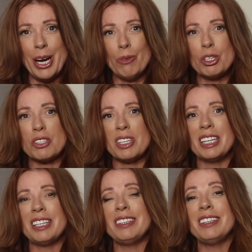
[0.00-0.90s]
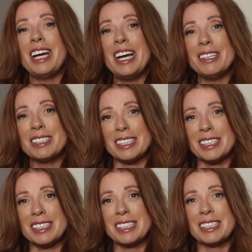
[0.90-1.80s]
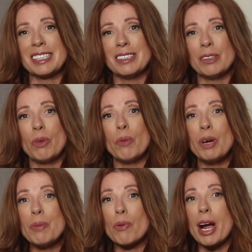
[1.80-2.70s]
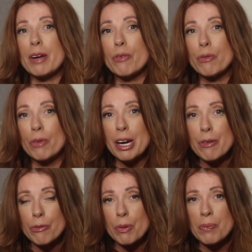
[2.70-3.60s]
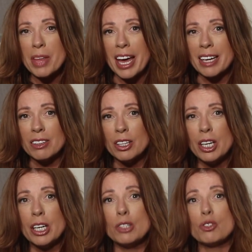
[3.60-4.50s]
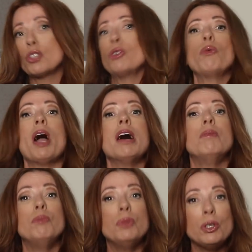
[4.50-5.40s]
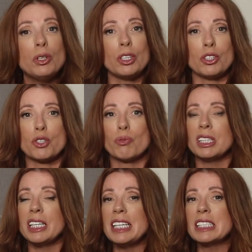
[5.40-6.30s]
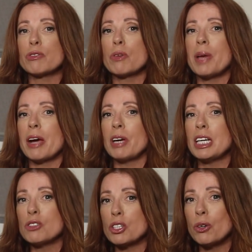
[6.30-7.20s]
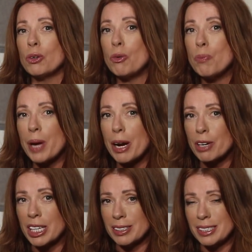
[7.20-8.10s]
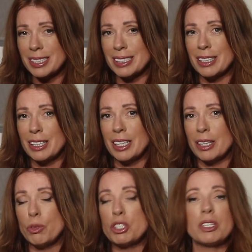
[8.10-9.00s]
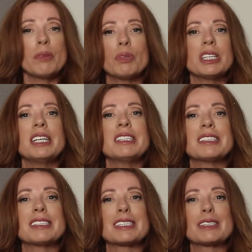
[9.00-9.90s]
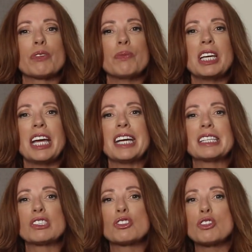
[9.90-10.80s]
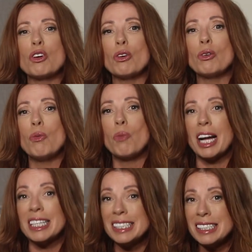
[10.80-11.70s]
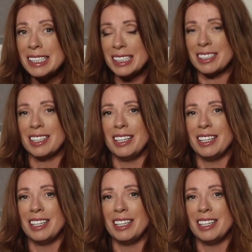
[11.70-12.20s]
which then allows us, when we break free from that, to emerge released from our internal barriers, which then releases us from the external ones,